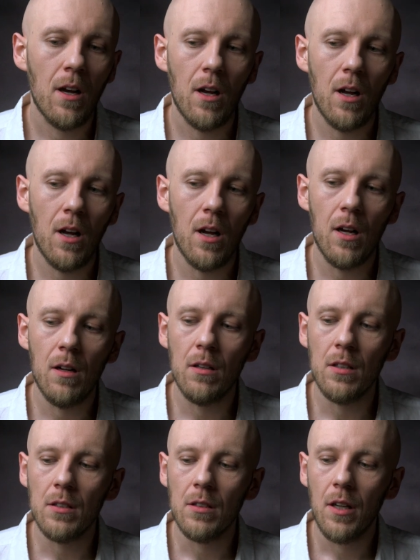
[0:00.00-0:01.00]

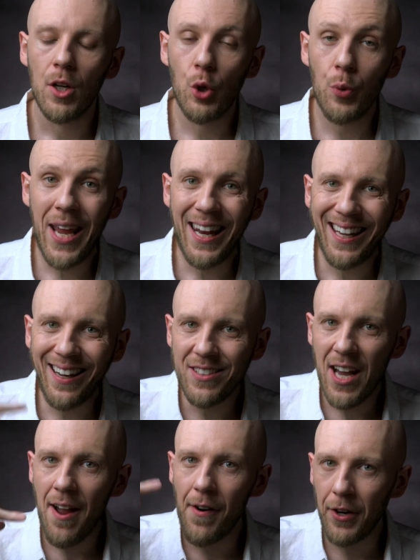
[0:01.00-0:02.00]
Uh, creating an
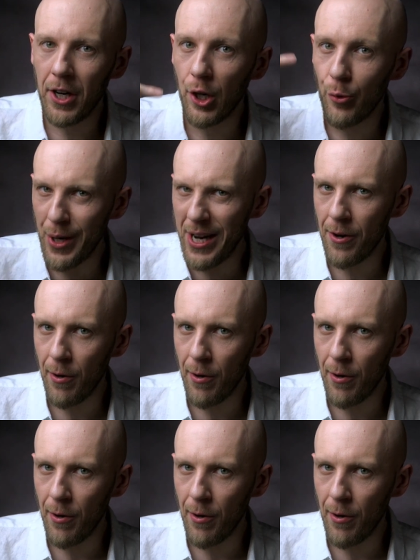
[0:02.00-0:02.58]
entire career